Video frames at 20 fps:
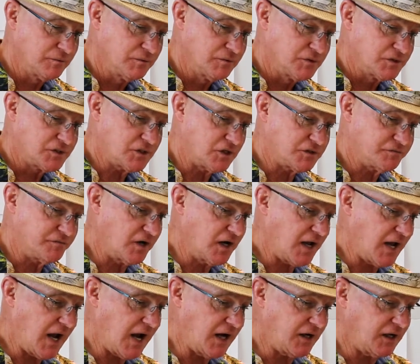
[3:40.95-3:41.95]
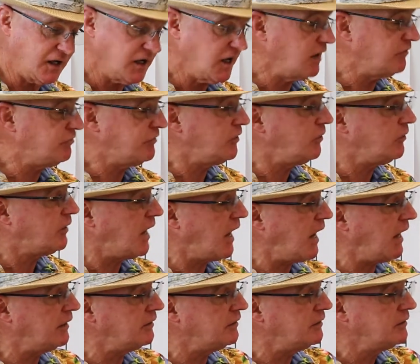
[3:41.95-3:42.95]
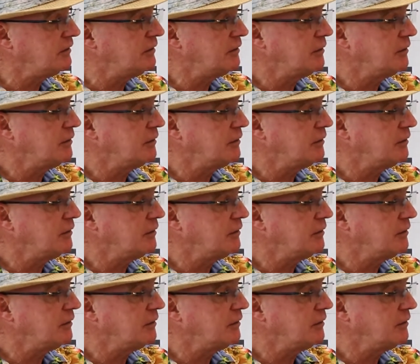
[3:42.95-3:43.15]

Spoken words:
So it's very handy if you can